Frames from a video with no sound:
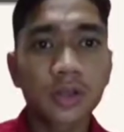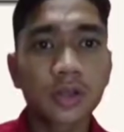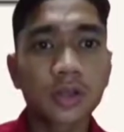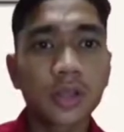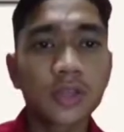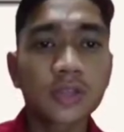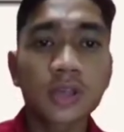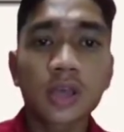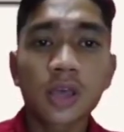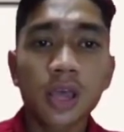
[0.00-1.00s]
the next
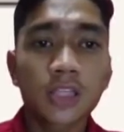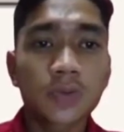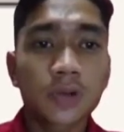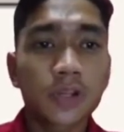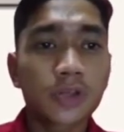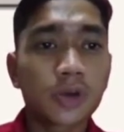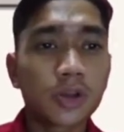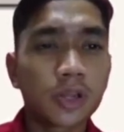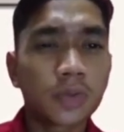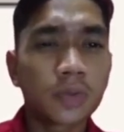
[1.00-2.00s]
explanation of
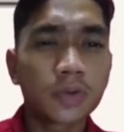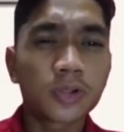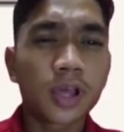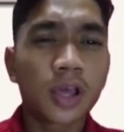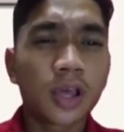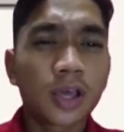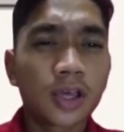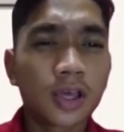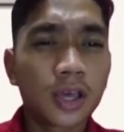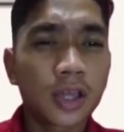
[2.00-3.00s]
the approach.
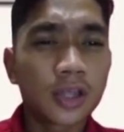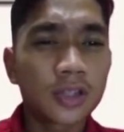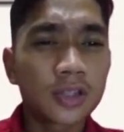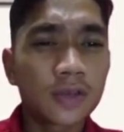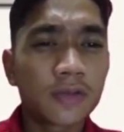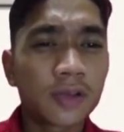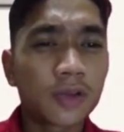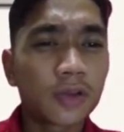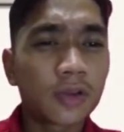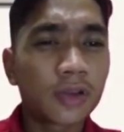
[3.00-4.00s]
Gantt is
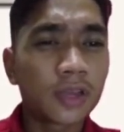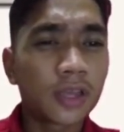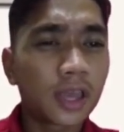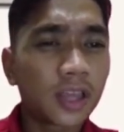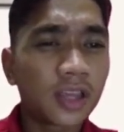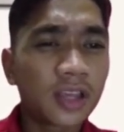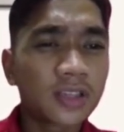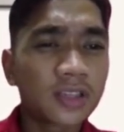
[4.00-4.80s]
frequently regarded as